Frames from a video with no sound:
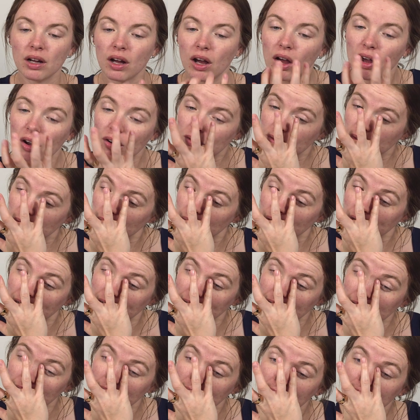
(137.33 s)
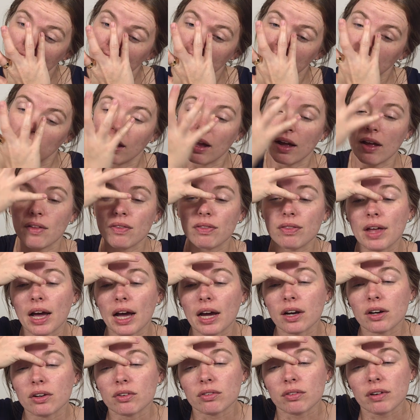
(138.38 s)
avoid
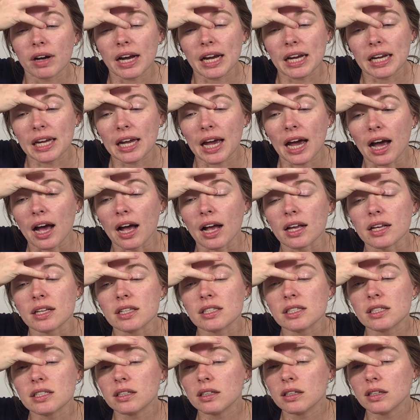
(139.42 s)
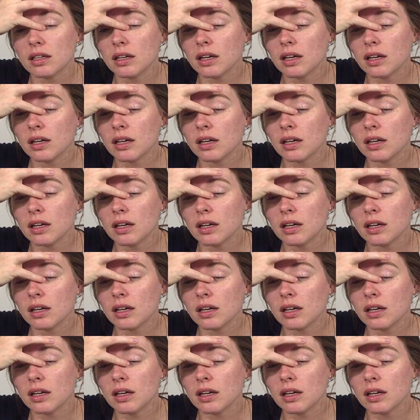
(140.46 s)
that gray cast.